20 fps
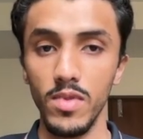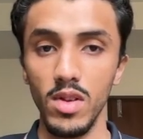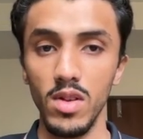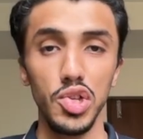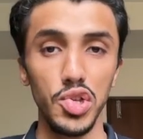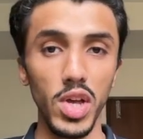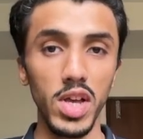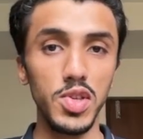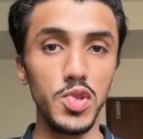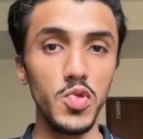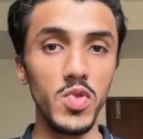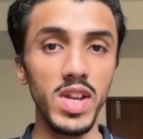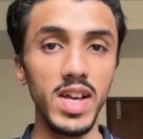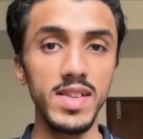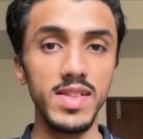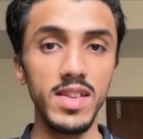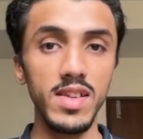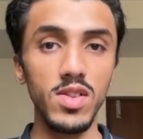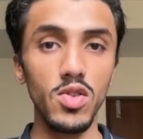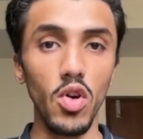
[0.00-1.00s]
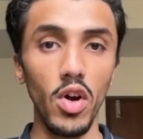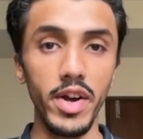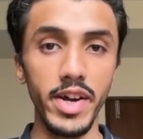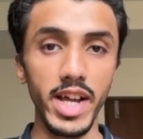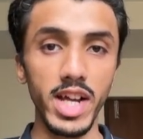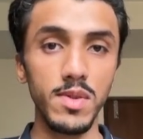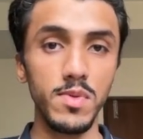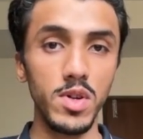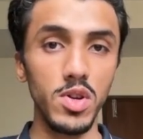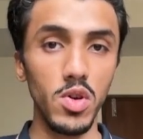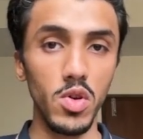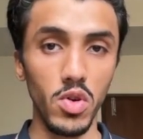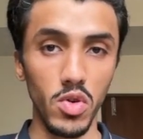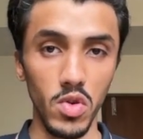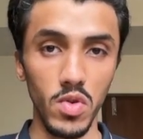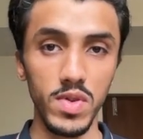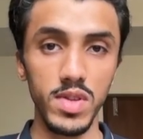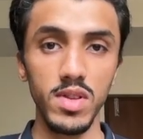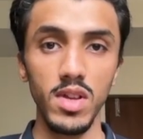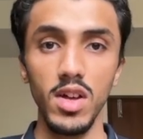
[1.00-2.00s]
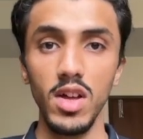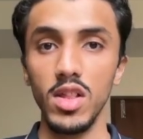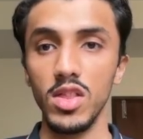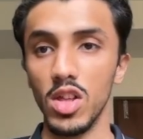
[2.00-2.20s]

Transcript: So as soon as this context window grows,